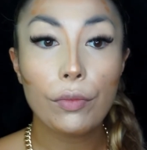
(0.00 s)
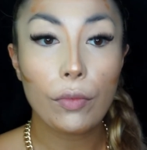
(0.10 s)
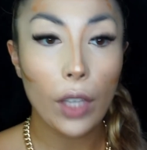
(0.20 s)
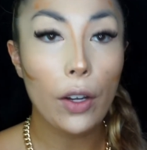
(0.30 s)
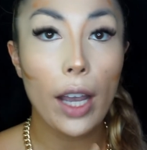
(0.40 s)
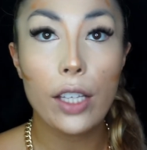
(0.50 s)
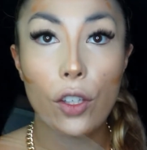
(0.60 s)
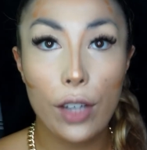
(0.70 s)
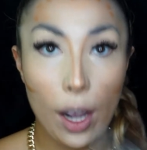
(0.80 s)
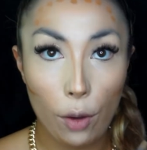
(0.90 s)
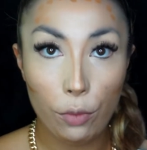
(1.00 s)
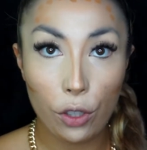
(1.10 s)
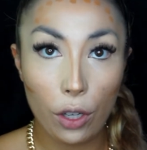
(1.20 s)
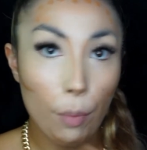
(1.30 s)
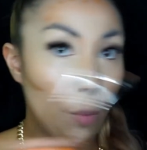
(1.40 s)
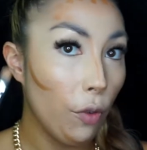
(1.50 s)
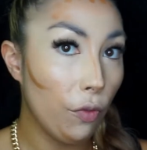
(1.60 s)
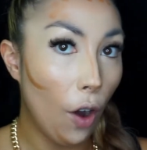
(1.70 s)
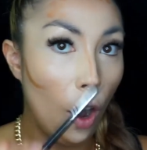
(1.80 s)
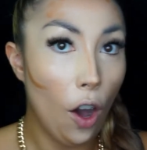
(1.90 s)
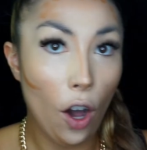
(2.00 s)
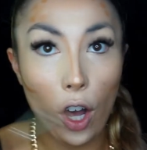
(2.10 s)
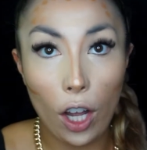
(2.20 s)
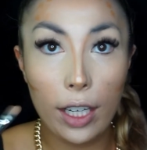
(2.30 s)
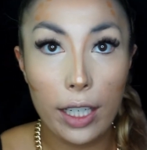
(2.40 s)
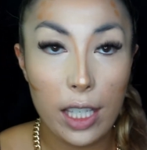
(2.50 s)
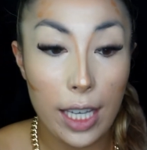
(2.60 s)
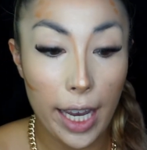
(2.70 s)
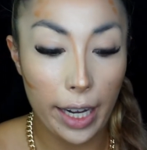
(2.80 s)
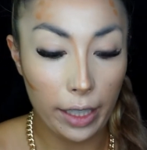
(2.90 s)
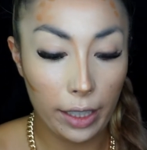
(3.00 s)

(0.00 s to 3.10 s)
Okay, so now I'm just going to buff all of this in.